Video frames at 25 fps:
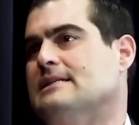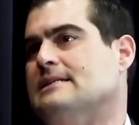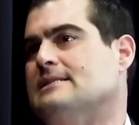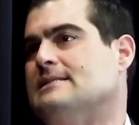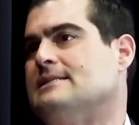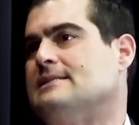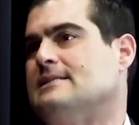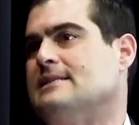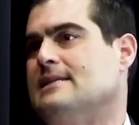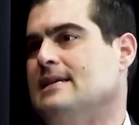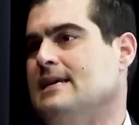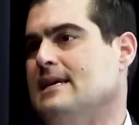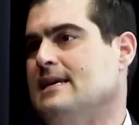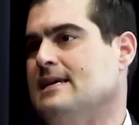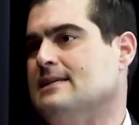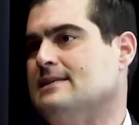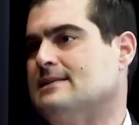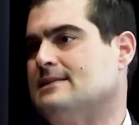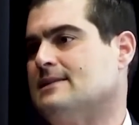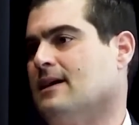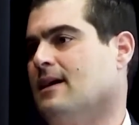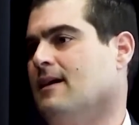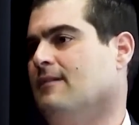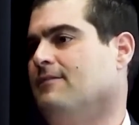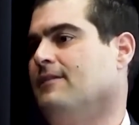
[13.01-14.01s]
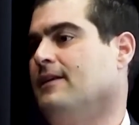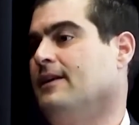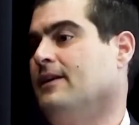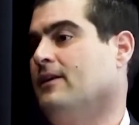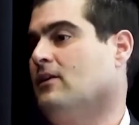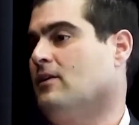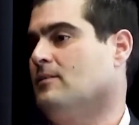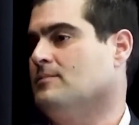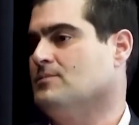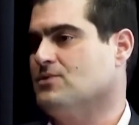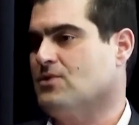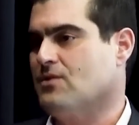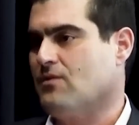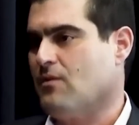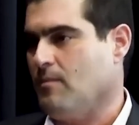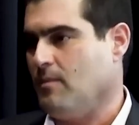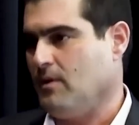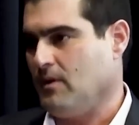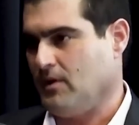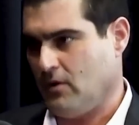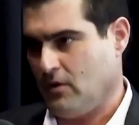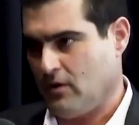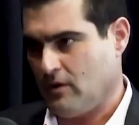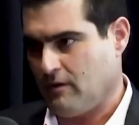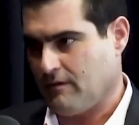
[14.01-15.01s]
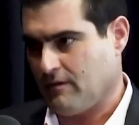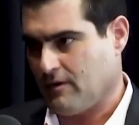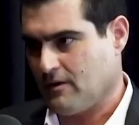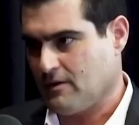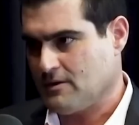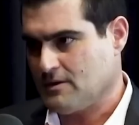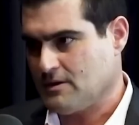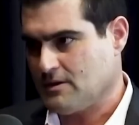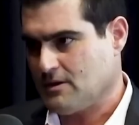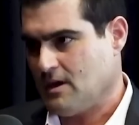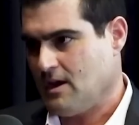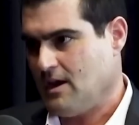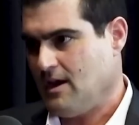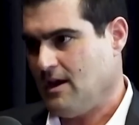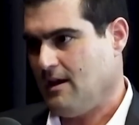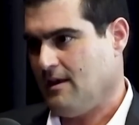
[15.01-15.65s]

see stuff in our observable universe